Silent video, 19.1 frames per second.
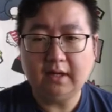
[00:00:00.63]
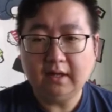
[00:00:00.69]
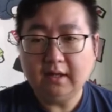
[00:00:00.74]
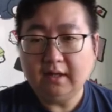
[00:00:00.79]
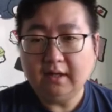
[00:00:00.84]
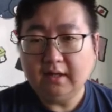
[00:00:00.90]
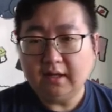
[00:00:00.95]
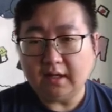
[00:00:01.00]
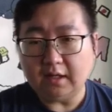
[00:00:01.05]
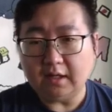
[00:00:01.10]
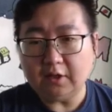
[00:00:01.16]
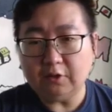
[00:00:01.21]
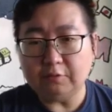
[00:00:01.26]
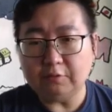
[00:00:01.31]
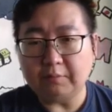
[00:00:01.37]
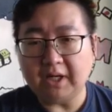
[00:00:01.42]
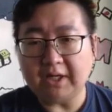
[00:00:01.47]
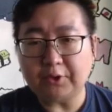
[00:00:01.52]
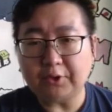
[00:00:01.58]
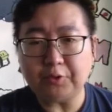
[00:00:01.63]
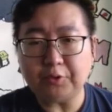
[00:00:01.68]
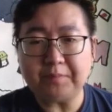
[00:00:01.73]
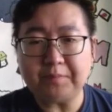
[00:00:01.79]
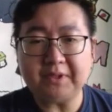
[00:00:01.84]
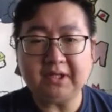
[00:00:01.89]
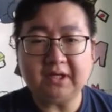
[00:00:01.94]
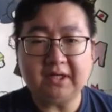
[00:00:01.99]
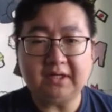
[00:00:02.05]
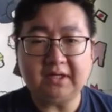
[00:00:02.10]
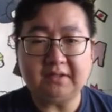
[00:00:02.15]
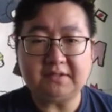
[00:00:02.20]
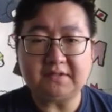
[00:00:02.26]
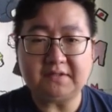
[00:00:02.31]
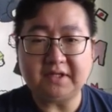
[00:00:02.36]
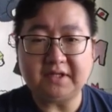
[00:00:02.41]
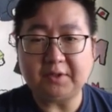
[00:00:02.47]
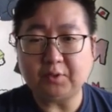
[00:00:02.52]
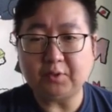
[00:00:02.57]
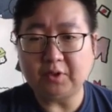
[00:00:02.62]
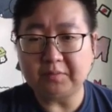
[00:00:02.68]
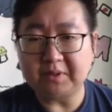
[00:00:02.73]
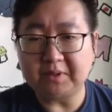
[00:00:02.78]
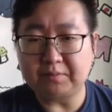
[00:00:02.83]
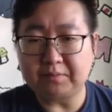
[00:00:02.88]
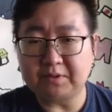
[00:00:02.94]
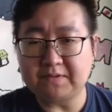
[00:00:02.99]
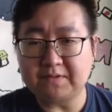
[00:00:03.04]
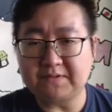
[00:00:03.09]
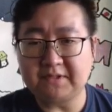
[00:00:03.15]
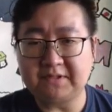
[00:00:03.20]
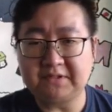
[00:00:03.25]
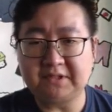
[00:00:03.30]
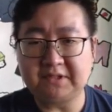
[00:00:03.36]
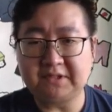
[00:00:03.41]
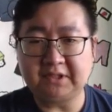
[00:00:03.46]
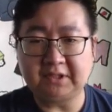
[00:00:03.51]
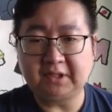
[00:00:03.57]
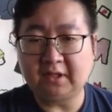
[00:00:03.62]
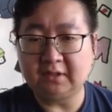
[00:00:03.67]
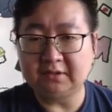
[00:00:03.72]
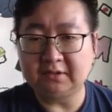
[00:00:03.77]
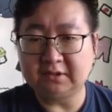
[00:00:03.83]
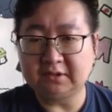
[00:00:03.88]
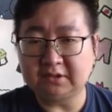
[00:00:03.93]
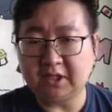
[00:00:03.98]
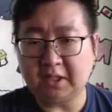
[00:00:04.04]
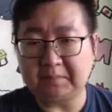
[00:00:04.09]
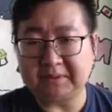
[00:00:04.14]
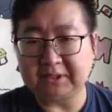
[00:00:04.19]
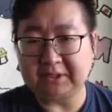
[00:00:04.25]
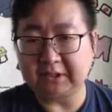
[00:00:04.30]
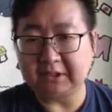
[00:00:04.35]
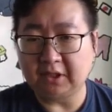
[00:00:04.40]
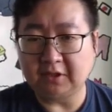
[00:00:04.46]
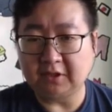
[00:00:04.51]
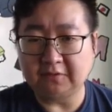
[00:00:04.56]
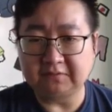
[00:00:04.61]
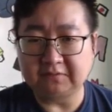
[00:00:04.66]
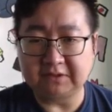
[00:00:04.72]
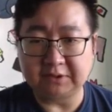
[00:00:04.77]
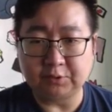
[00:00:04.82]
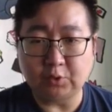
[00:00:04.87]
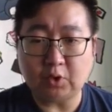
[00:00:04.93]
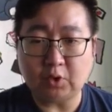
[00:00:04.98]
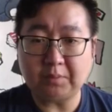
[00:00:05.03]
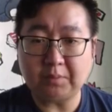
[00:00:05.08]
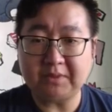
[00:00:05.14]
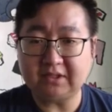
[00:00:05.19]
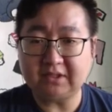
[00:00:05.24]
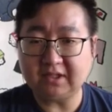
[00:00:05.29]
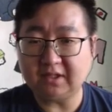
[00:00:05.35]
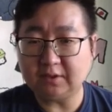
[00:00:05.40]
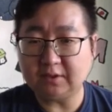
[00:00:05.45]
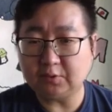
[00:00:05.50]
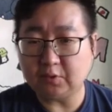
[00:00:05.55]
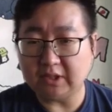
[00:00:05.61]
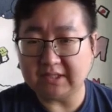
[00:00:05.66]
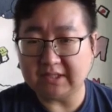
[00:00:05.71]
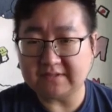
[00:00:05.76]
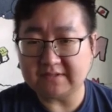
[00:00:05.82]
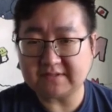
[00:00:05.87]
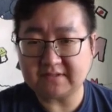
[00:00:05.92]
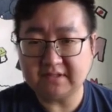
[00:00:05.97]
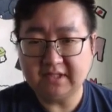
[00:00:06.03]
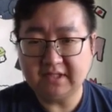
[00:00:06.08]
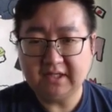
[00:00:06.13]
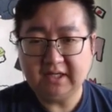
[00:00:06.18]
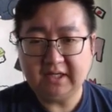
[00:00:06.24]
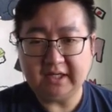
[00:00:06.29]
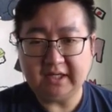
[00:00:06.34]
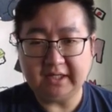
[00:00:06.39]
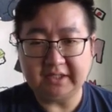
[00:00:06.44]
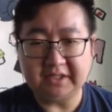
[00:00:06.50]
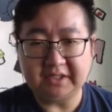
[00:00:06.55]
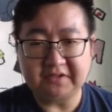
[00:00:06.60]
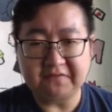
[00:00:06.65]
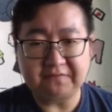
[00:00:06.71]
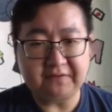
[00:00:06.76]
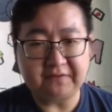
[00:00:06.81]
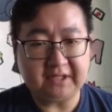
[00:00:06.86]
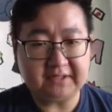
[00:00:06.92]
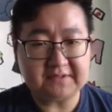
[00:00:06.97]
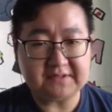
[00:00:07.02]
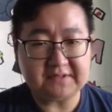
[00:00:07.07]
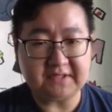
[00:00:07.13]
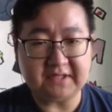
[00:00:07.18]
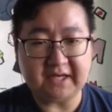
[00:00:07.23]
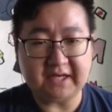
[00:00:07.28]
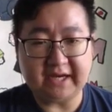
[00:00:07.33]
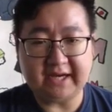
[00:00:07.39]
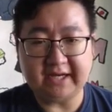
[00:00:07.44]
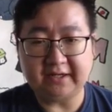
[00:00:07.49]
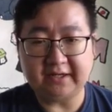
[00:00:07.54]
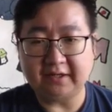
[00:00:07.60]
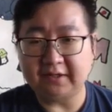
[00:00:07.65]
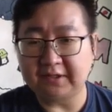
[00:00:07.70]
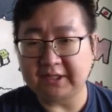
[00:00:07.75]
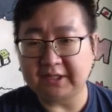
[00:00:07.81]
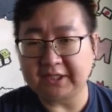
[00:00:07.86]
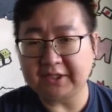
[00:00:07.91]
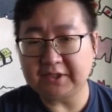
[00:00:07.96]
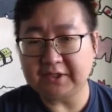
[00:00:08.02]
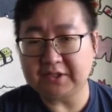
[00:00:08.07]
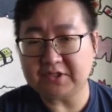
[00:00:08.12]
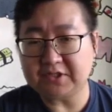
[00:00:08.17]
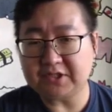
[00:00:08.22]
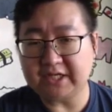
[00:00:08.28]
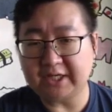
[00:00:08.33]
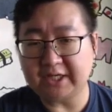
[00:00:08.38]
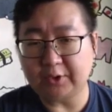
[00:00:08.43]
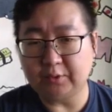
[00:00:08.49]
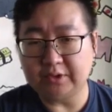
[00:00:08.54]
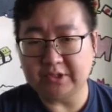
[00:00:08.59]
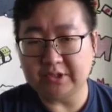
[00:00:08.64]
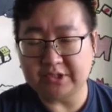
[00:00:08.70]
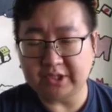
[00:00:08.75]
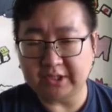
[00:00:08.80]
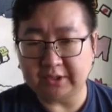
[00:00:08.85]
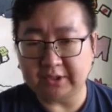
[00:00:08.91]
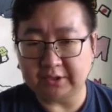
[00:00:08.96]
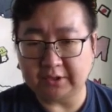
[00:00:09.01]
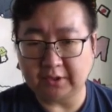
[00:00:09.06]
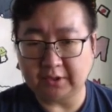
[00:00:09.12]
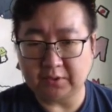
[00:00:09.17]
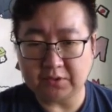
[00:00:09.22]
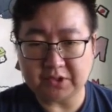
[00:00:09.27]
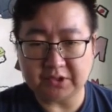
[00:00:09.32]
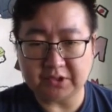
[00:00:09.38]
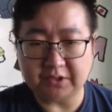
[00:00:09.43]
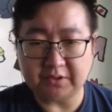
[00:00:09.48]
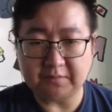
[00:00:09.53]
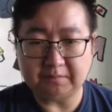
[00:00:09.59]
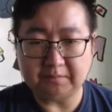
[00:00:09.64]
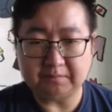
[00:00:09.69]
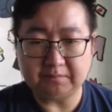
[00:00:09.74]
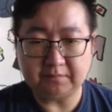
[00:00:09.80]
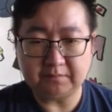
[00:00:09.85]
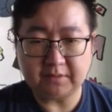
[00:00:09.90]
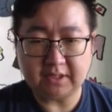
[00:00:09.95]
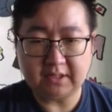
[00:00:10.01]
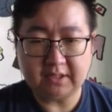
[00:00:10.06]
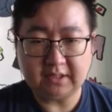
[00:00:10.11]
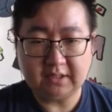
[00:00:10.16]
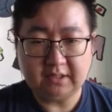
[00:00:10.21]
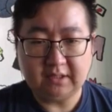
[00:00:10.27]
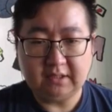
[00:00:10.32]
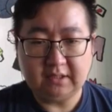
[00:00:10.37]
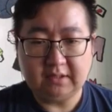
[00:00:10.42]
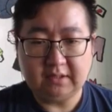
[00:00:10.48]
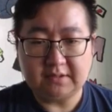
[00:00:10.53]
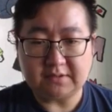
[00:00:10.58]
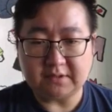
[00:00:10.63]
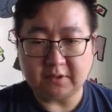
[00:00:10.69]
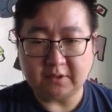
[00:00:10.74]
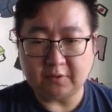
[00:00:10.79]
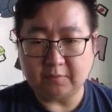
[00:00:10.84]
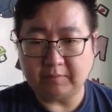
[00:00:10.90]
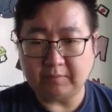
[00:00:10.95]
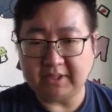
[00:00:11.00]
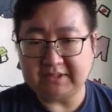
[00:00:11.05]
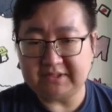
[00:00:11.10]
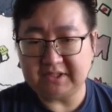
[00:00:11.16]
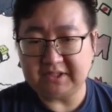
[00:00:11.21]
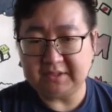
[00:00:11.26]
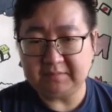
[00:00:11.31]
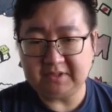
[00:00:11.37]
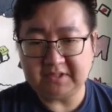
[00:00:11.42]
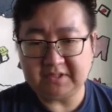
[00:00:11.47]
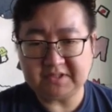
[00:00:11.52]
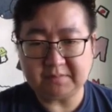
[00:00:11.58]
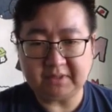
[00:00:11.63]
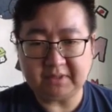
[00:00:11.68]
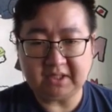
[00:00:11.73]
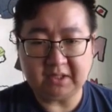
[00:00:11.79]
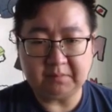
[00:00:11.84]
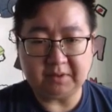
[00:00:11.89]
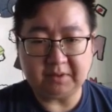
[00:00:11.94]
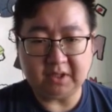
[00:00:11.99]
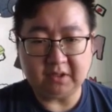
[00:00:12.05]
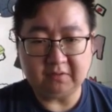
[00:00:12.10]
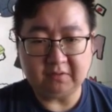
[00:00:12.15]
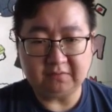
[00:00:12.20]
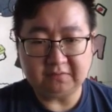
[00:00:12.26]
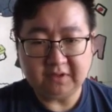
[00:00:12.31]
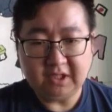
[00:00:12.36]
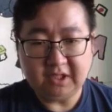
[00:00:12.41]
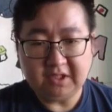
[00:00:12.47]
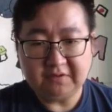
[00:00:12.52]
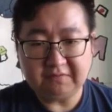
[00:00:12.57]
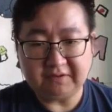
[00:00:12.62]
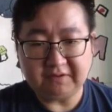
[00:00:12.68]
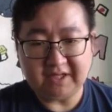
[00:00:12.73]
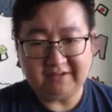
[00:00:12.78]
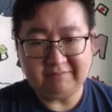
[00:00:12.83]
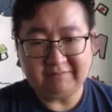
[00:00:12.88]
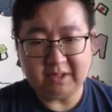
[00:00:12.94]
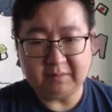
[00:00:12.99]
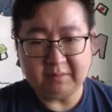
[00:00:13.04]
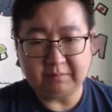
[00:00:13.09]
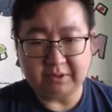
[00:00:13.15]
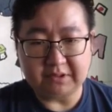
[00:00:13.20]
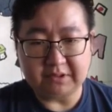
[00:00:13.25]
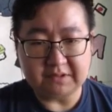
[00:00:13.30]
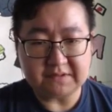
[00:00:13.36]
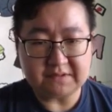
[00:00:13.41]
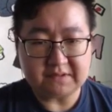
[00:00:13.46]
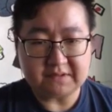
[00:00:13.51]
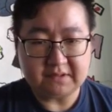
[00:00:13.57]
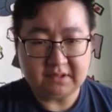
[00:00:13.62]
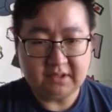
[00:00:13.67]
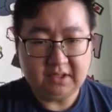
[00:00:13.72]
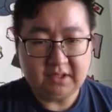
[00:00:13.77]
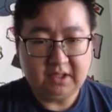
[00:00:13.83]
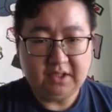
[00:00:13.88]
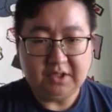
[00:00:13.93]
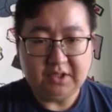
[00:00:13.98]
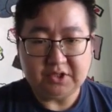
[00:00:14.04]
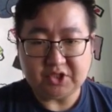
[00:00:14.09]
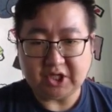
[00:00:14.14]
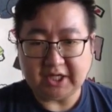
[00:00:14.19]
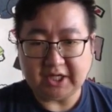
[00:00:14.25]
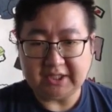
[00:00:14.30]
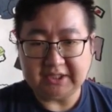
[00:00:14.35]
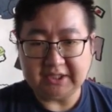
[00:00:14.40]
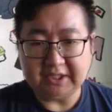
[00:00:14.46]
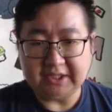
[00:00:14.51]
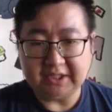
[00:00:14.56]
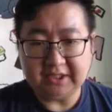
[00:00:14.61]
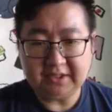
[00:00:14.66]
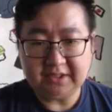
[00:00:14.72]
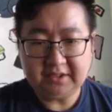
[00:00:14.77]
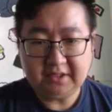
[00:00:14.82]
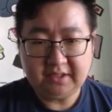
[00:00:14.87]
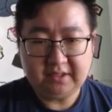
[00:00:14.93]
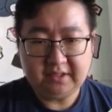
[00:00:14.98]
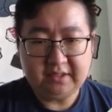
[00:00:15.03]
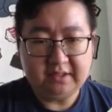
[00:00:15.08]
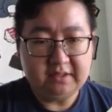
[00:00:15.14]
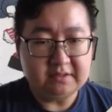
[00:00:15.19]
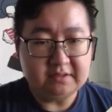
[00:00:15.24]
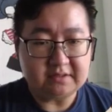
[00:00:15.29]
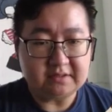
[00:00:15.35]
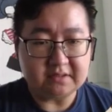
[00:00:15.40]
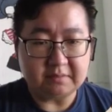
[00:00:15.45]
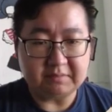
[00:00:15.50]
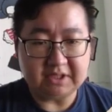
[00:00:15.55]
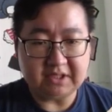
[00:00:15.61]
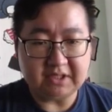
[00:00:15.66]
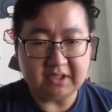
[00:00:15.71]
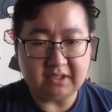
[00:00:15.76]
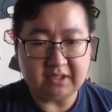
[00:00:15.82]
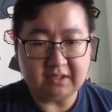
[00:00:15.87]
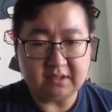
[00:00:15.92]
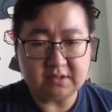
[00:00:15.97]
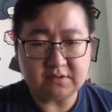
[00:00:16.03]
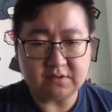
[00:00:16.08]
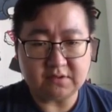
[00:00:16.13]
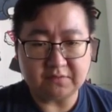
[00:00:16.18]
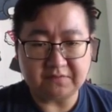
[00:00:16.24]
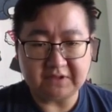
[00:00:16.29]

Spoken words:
Hello, my group and I today will be presenting on the topic of the Norman conquest and the effects it had on English language and culture. So, my team is made up of five members: Chai Yen, Sophia,